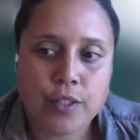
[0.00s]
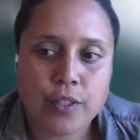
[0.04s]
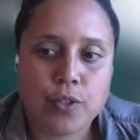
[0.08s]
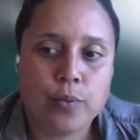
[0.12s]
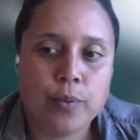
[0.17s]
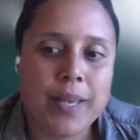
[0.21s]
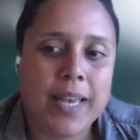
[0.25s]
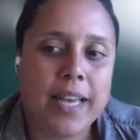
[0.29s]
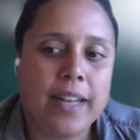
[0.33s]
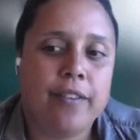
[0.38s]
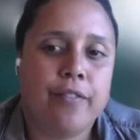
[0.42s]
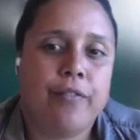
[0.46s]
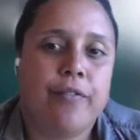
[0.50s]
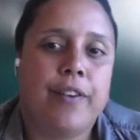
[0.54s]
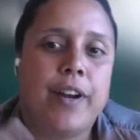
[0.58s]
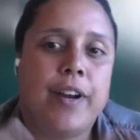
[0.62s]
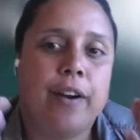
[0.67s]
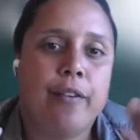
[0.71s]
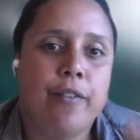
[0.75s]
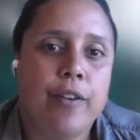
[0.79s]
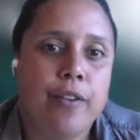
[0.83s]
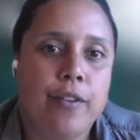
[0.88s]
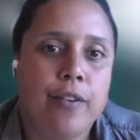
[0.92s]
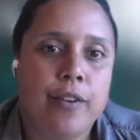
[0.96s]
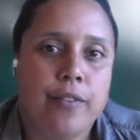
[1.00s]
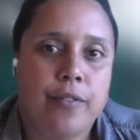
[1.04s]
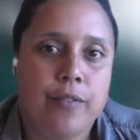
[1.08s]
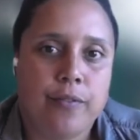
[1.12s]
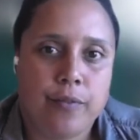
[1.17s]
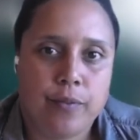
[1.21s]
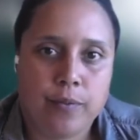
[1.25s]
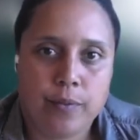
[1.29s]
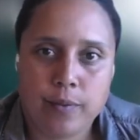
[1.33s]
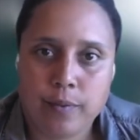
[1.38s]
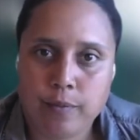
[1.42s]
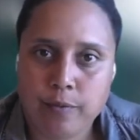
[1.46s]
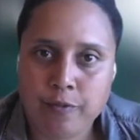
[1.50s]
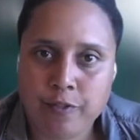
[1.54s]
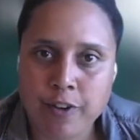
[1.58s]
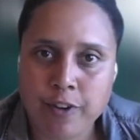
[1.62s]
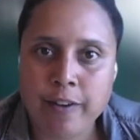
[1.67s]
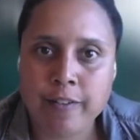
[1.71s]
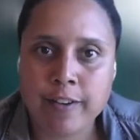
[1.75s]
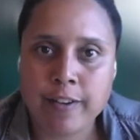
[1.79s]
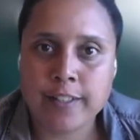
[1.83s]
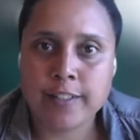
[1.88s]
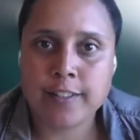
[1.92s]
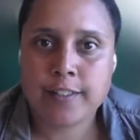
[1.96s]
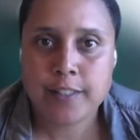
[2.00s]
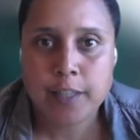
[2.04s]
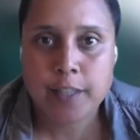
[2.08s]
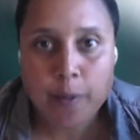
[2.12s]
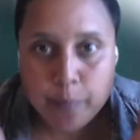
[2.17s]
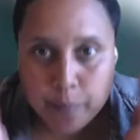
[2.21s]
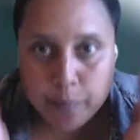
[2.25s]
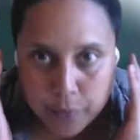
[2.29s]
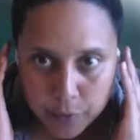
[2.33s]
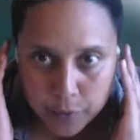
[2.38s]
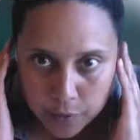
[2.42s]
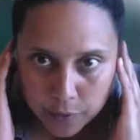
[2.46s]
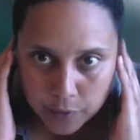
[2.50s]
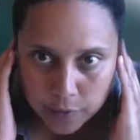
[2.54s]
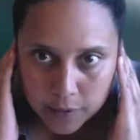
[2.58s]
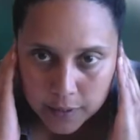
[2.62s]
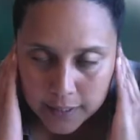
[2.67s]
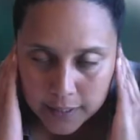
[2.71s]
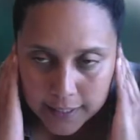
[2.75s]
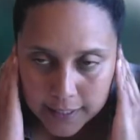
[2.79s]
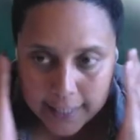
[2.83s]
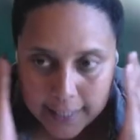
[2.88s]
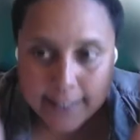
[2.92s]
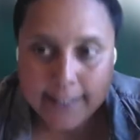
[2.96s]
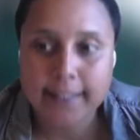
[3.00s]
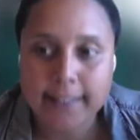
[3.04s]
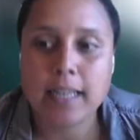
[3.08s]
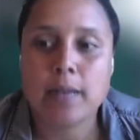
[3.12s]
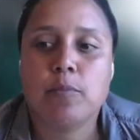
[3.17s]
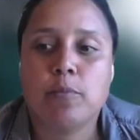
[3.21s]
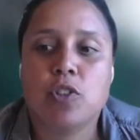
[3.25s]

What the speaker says: So we had a very, very simple like